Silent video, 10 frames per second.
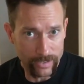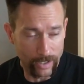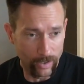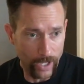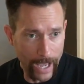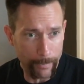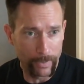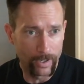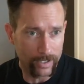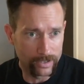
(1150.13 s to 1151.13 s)
So it
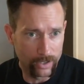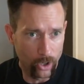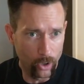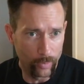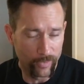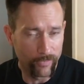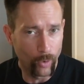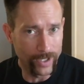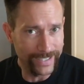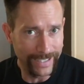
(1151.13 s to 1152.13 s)
happened October
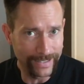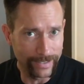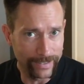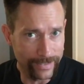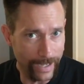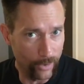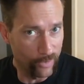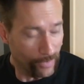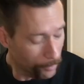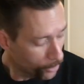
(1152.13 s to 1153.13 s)
14th, and it's now
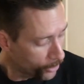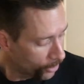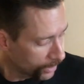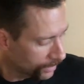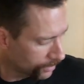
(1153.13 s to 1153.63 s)
November 30th.